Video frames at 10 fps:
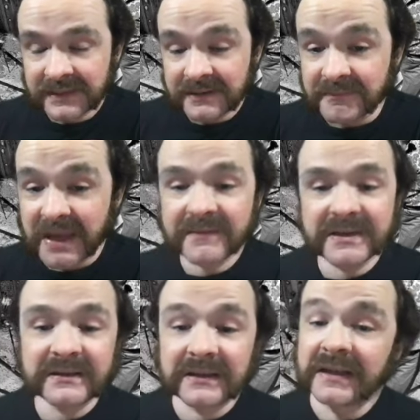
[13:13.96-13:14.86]

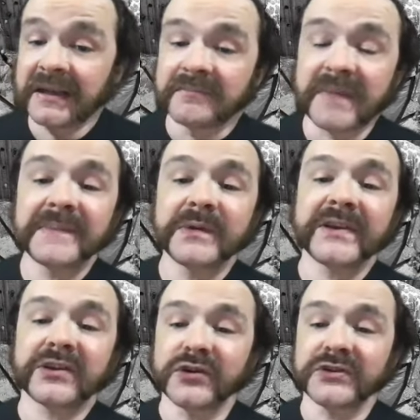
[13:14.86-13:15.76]
Maybe
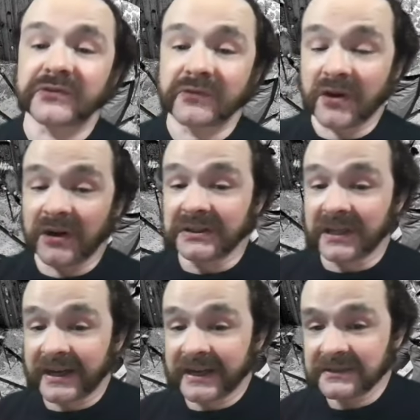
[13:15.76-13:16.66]
we could draw a
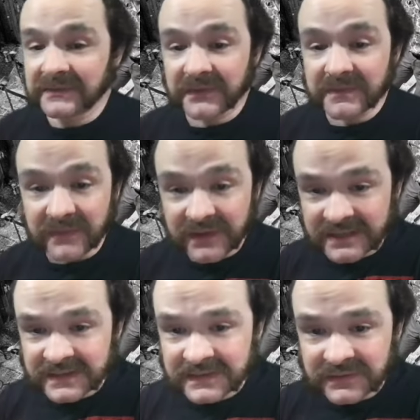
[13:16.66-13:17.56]
line from
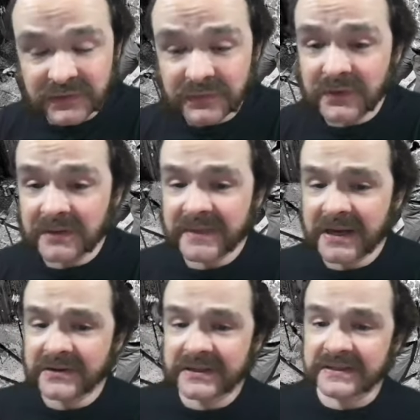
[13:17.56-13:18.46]
this to
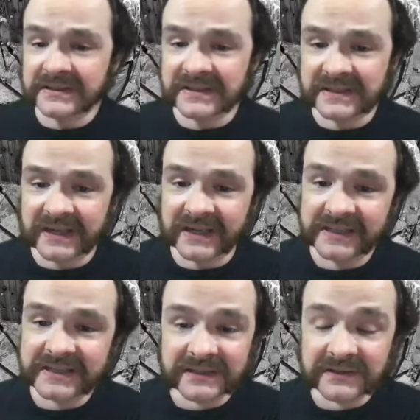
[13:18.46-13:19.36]
American
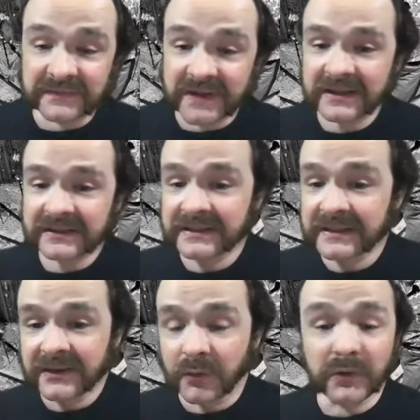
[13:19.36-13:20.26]
society, in the fact,
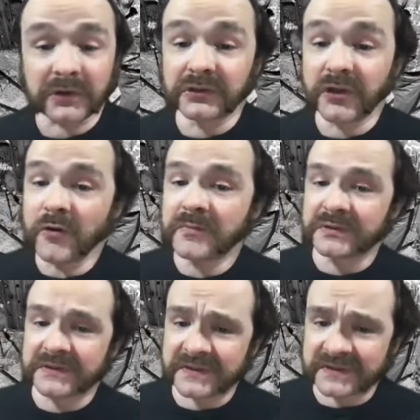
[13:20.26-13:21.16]
or
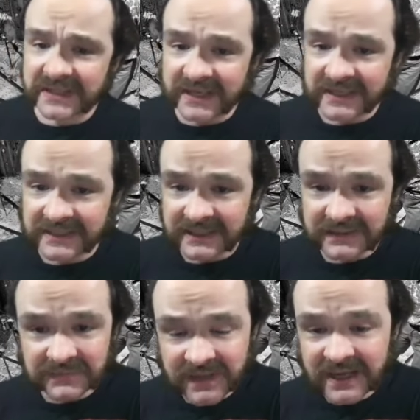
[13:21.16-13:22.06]
global society, in
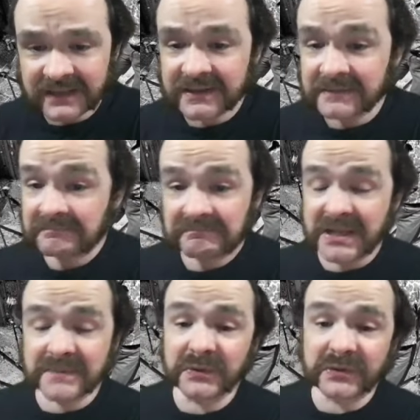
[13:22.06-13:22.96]
the fact that
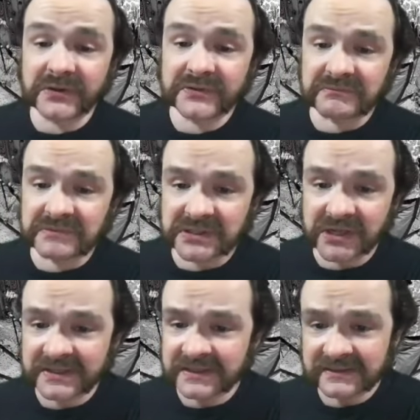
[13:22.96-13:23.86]
people are
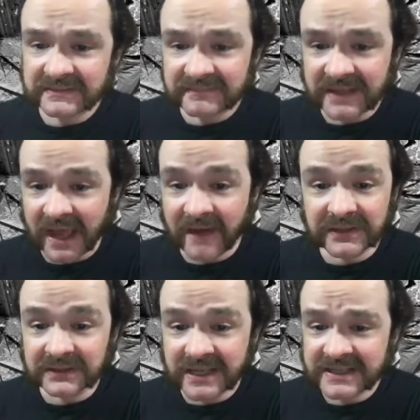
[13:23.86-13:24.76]
just
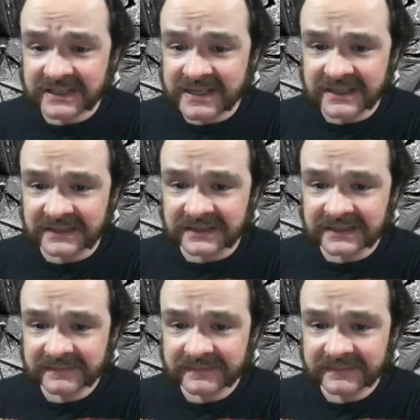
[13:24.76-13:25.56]
having less kids.